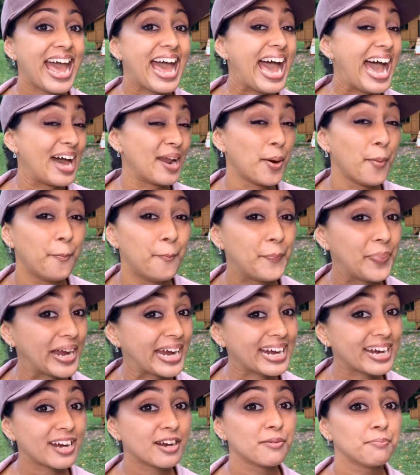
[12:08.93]
At a
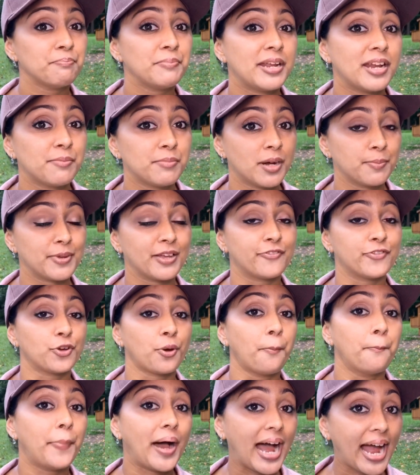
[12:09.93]
bare minimum, if you're
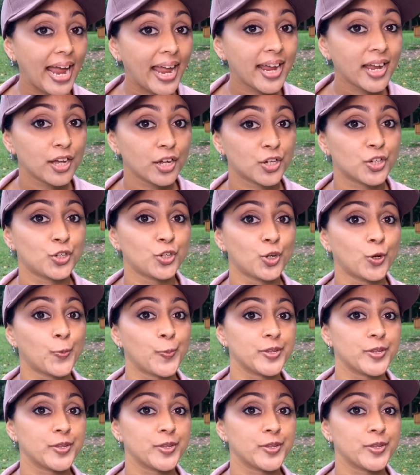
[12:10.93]
buying a coop,